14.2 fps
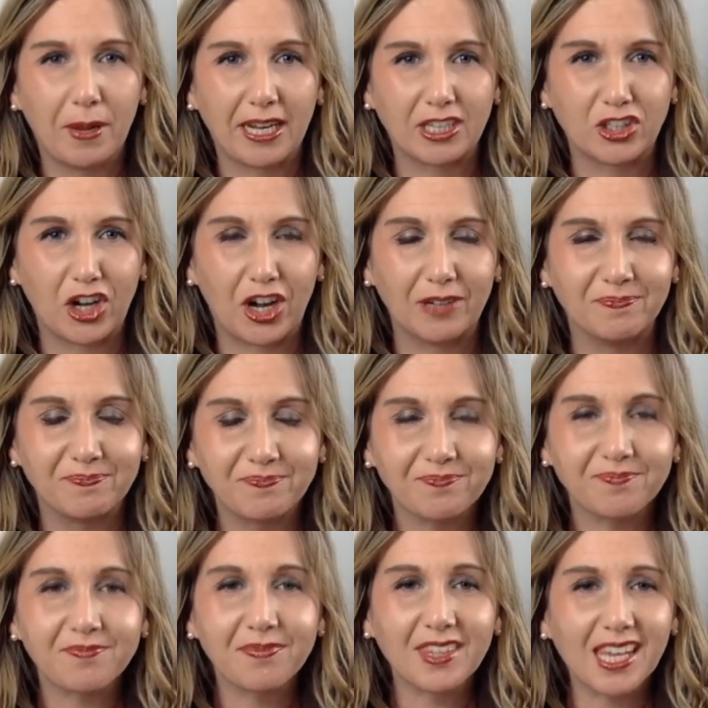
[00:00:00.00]
picture.
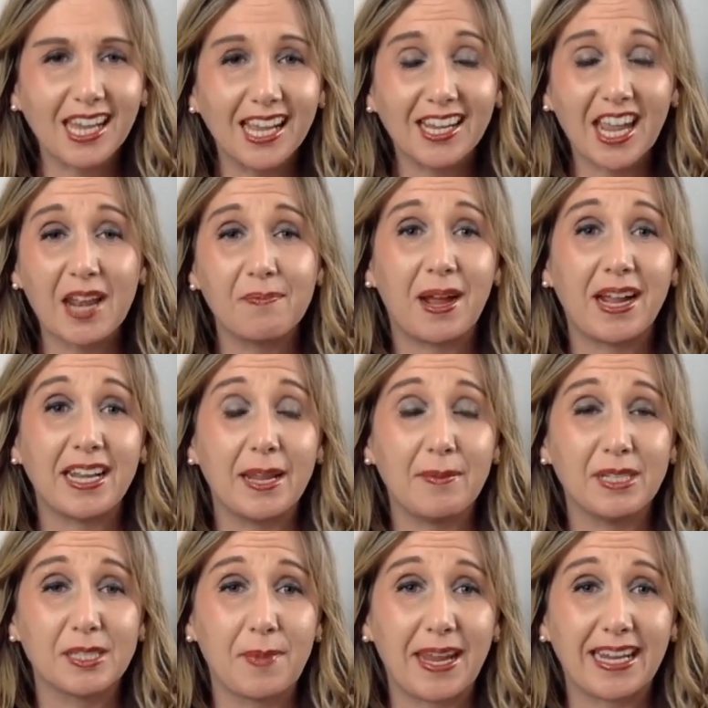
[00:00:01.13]
Again, my name
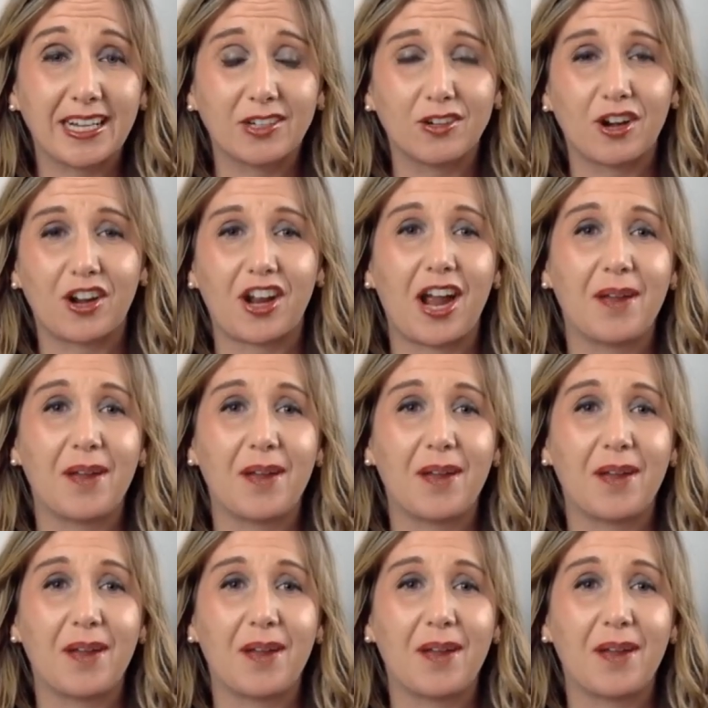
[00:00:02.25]
is Megan Clark.